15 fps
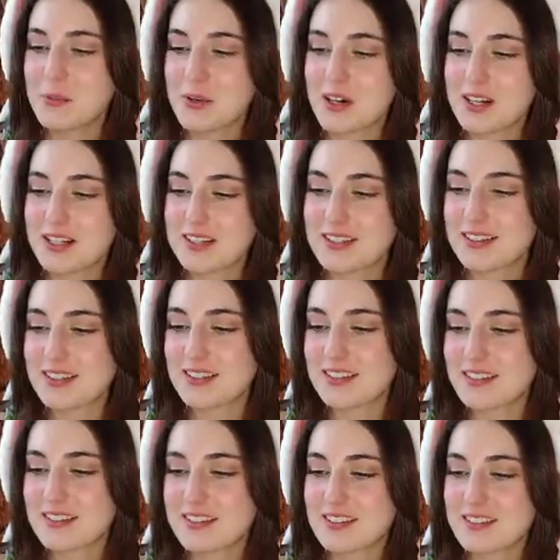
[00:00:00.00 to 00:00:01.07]
where
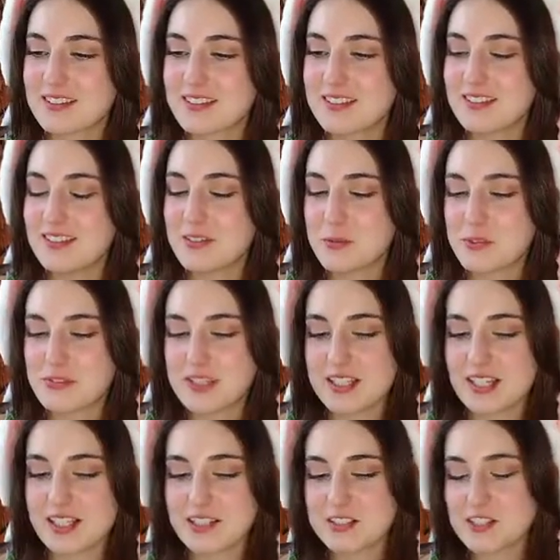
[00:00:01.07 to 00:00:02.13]
uh, with
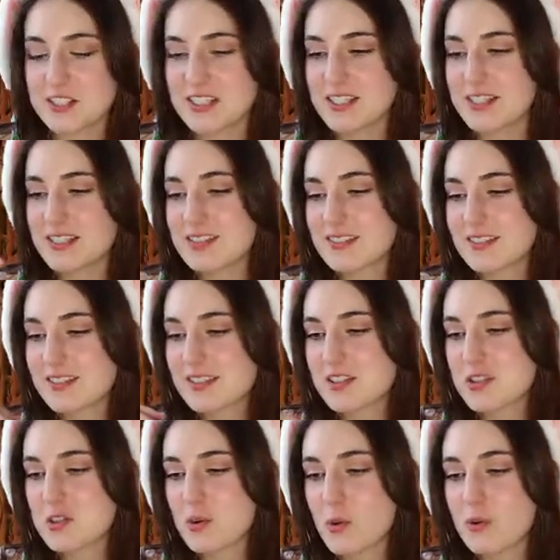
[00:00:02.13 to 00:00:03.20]
the alternate
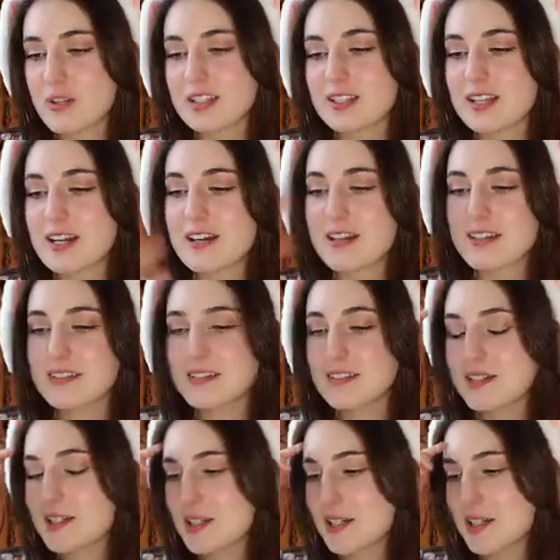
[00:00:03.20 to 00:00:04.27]

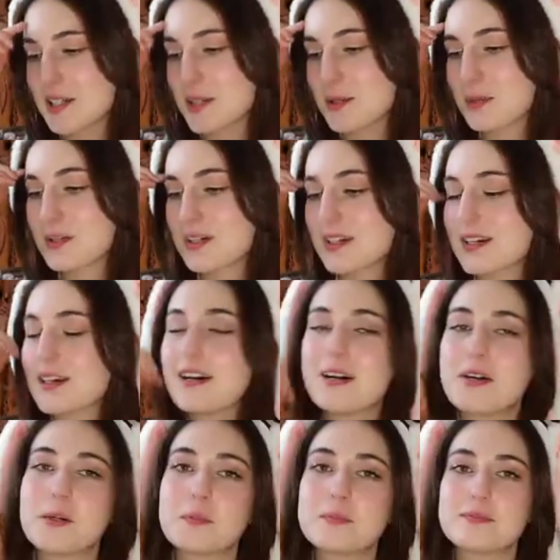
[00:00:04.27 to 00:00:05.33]
storyline where
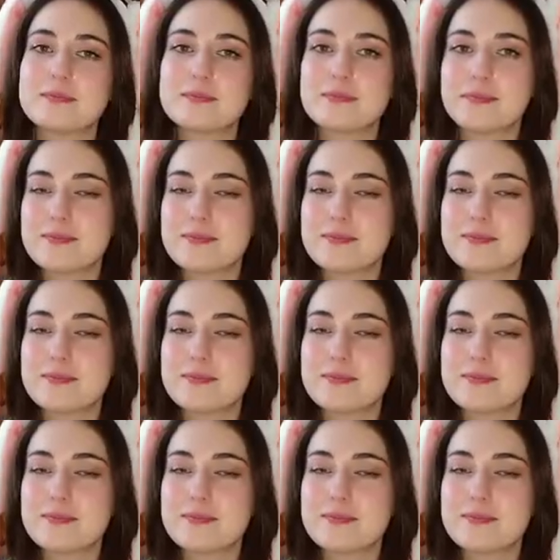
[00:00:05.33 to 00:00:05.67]
um,